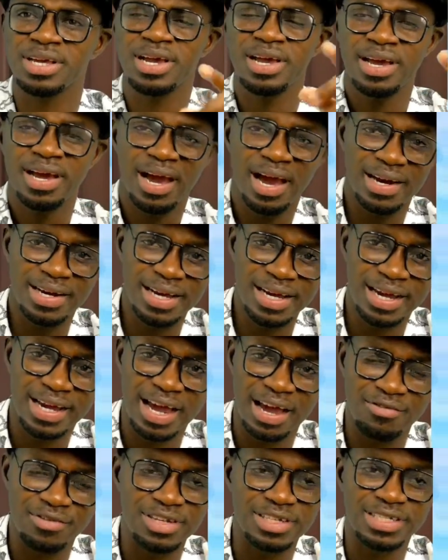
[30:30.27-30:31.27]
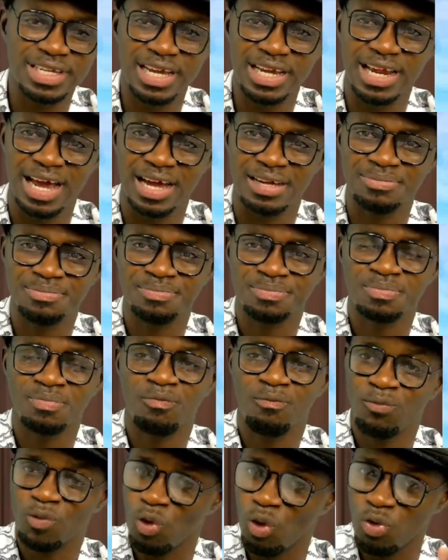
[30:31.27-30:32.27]
Any Kevin Taylor,
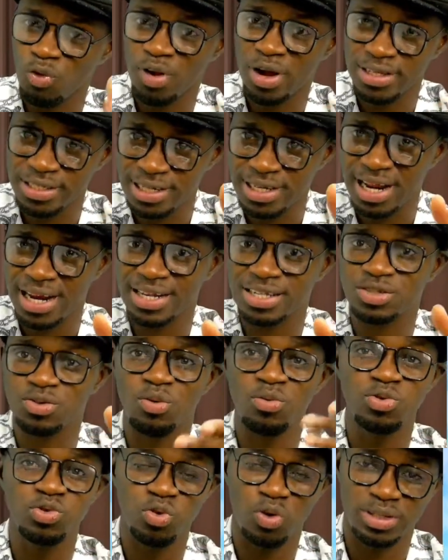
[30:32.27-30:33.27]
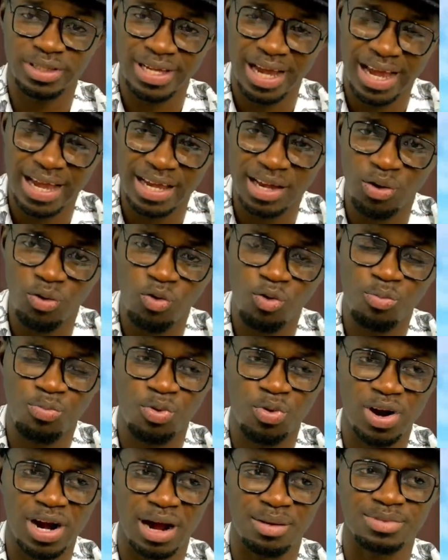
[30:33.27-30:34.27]
ono a journalist who's watai hu
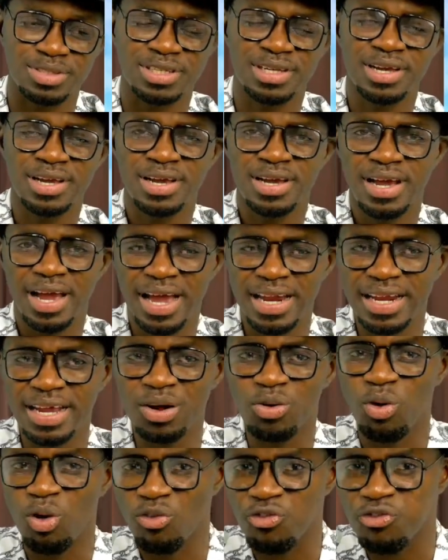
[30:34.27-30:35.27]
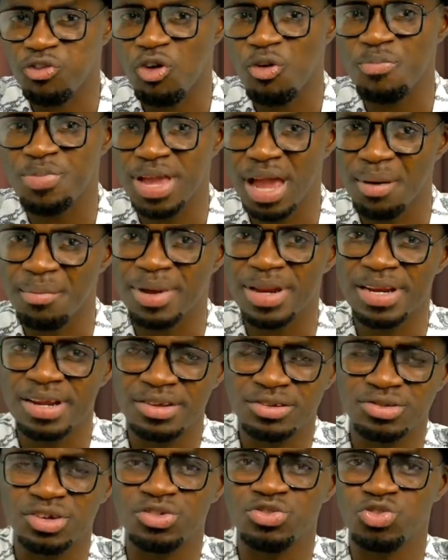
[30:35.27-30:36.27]
programs. Any Nkofo Bia meni
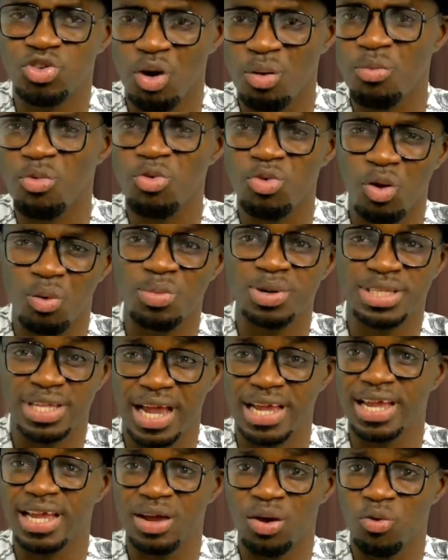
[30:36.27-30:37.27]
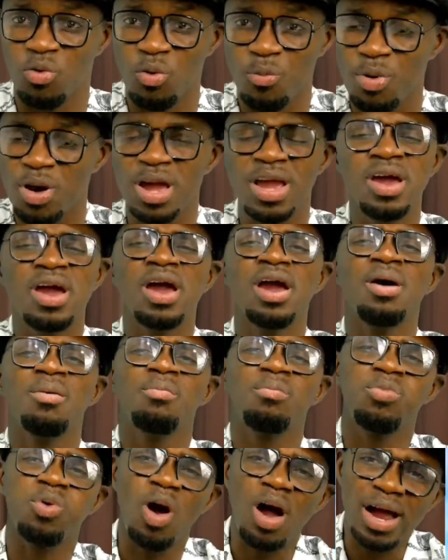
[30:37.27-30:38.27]
tutua mu omutai ye hu.
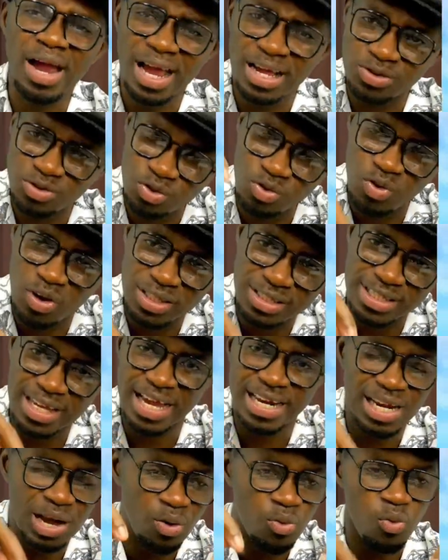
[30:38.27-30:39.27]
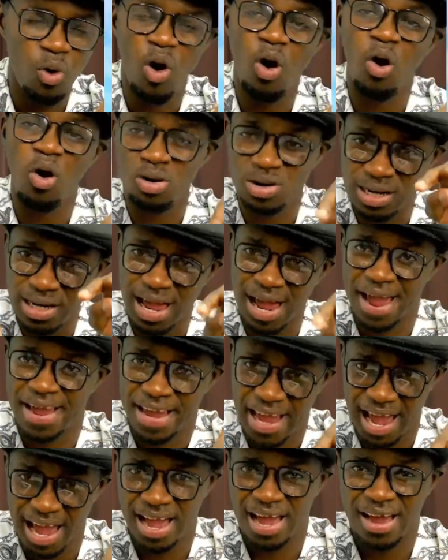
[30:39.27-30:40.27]
Bloggers do what saying a war
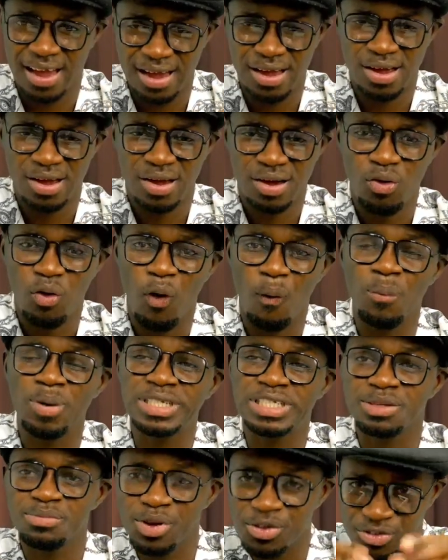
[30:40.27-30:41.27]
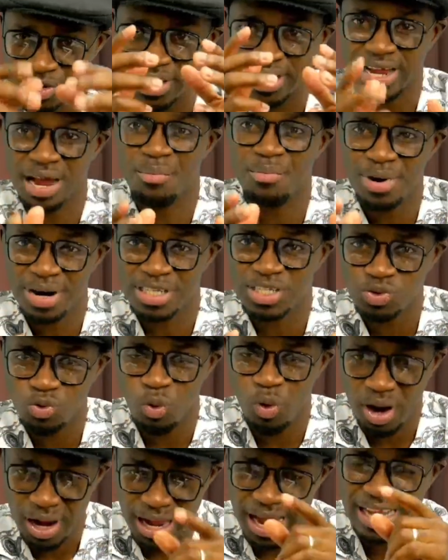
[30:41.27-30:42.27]
online. Omutimi check camera si
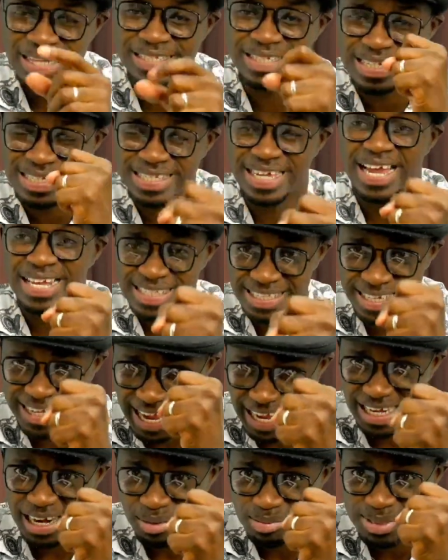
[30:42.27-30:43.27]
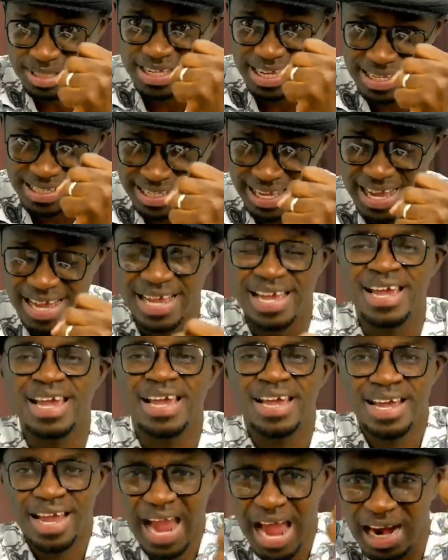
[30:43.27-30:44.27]
wo discuss galamsey say
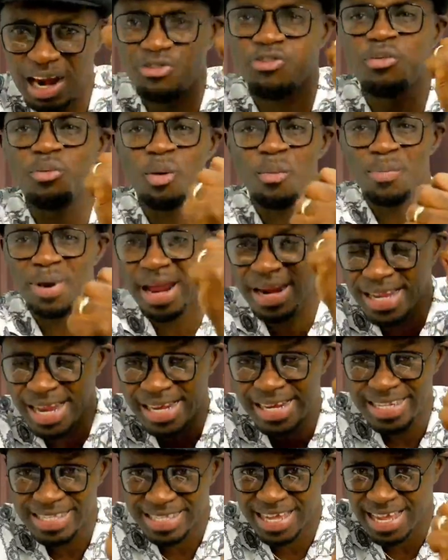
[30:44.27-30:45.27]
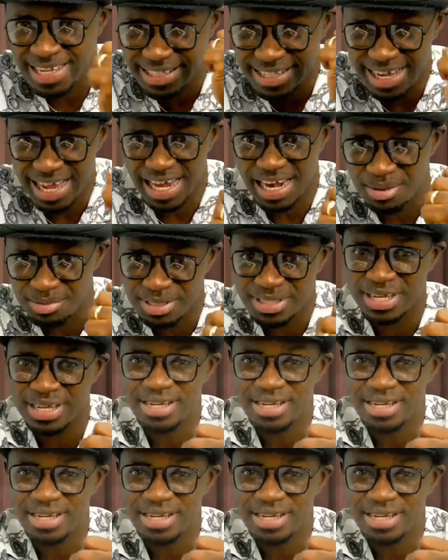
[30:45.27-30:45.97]
Ghana for Mombrani and discuss galamsey.